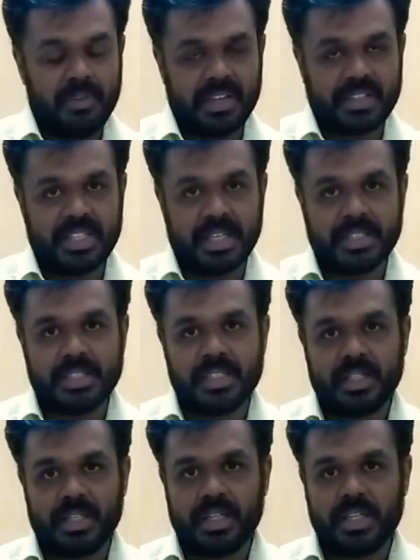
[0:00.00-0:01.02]
bill of
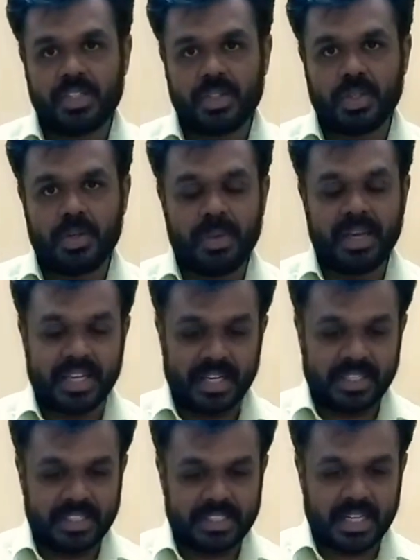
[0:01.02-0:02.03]
exchange issued by
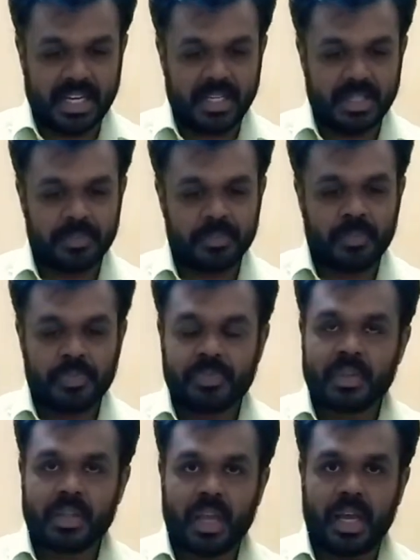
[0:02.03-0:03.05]
creditor
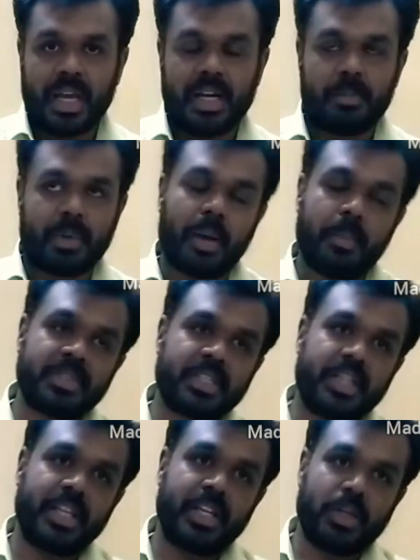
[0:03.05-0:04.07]
and
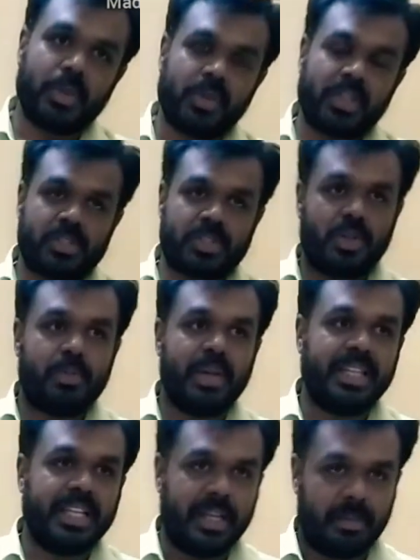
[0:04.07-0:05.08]
promissory note
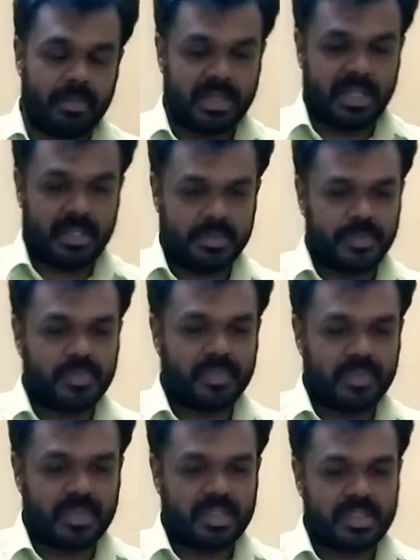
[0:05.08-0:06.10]
issued by the debtor.
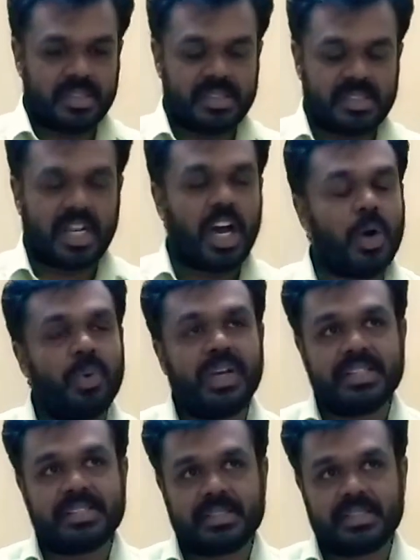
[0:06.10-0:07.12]
Sir,
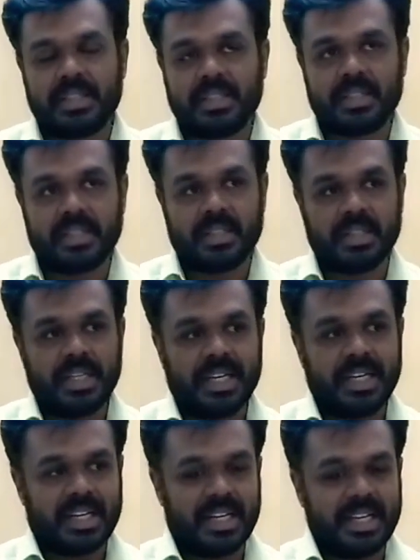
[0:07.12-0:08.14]
how it is
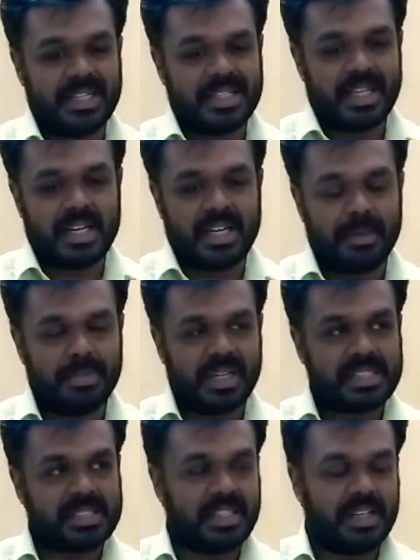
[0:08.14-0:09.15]
creditor and
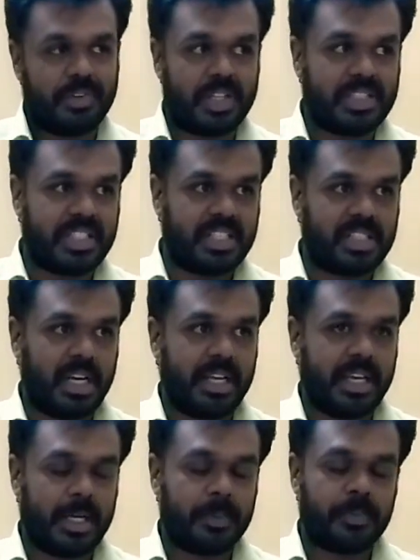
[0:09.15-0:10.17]
debtor's
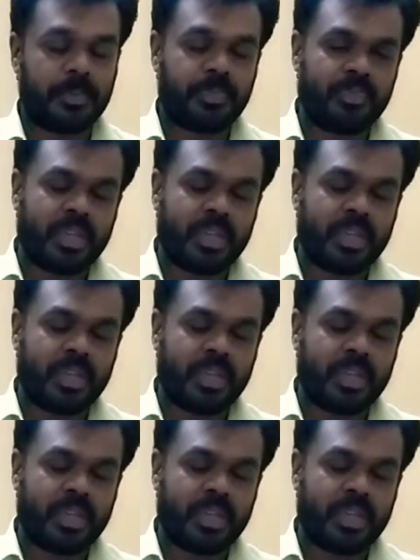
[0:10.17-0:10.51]
differentiation here?